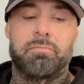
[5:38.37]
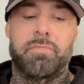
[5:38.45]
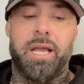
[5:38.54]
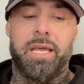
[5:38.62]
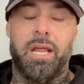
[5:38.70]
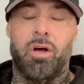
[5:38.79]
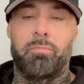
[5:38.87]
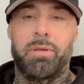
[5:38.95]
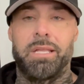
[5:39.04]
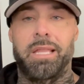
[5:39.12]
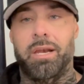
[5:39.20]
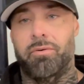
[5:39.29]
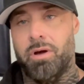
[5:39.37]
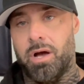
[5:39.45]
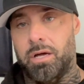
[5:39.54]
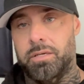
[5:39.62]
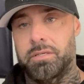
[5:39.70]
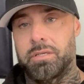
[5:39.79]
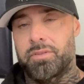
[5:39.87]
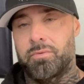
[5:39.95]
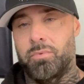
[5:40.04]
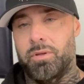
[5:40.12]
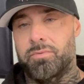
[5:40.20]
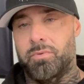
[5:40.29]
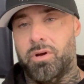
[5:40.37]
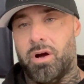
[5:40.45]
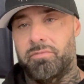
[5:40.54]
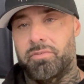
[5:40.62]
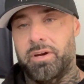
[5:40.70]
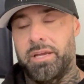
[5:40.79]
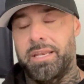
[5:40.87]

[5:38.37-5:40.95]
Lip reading: that can help me later on with recovery,